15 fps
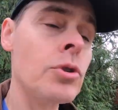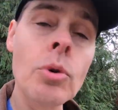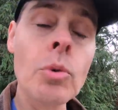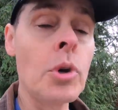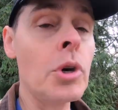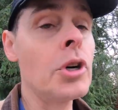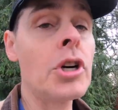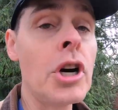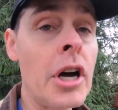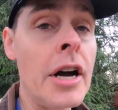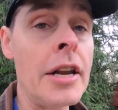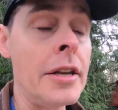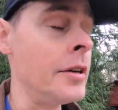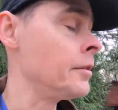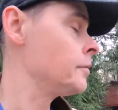So we're
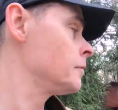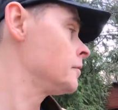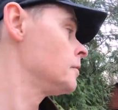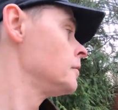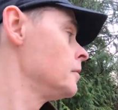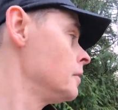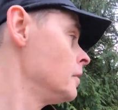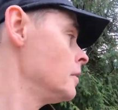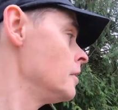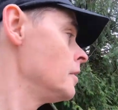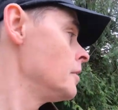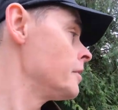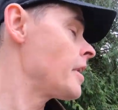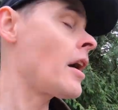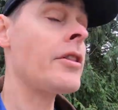good.
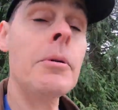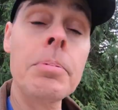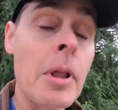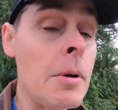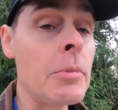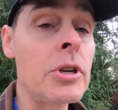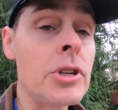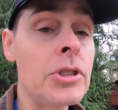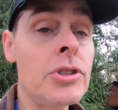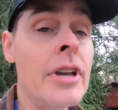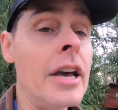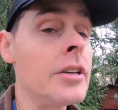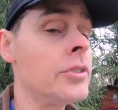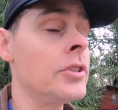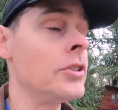Now the plumber just
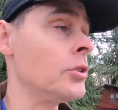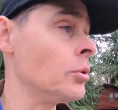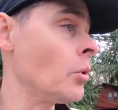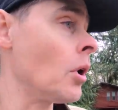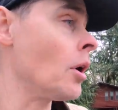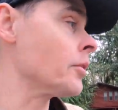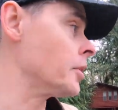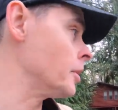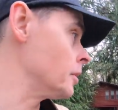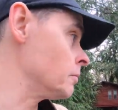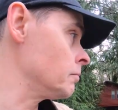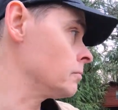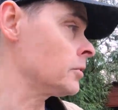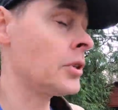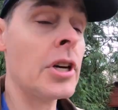has to do all the
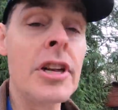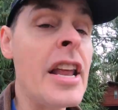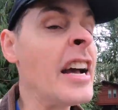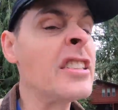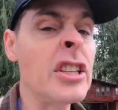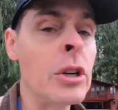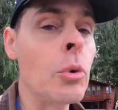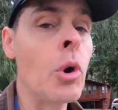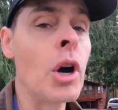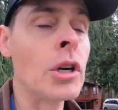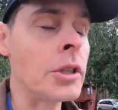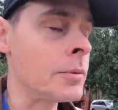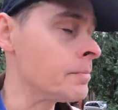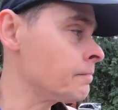connecting work.